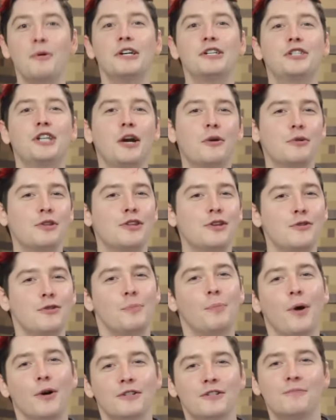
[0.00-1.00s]
want to share with you
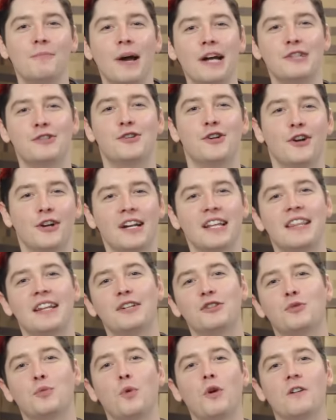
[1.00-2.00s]
the parts of my journey
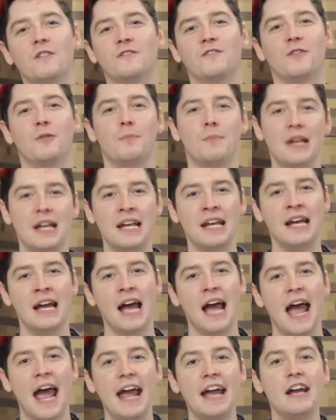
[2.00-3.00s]
that has worked for me
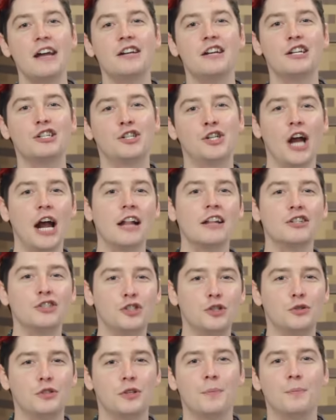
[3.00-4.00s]
and
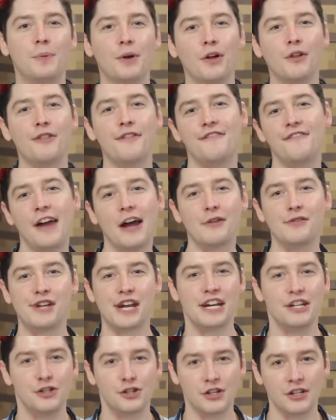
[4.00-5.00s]
challenge you to build the
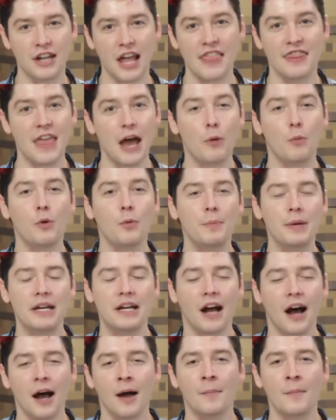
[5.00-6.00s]
foundation that will
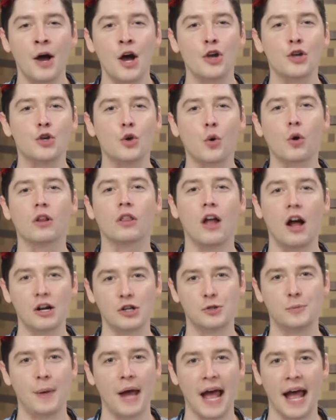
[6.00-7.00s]
become your
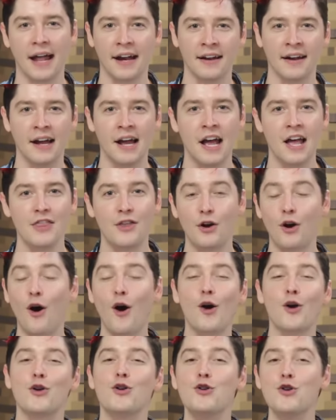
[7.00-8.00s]
launchpad. There
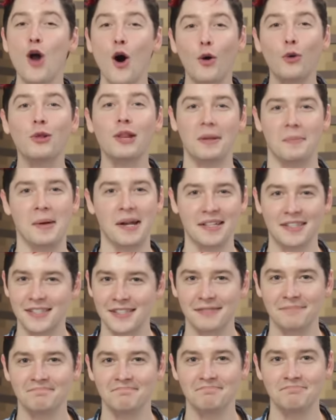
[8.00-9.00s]
are no
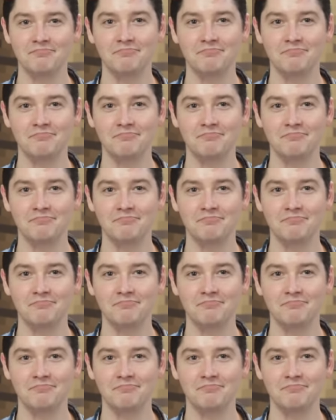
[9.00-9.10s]
limits.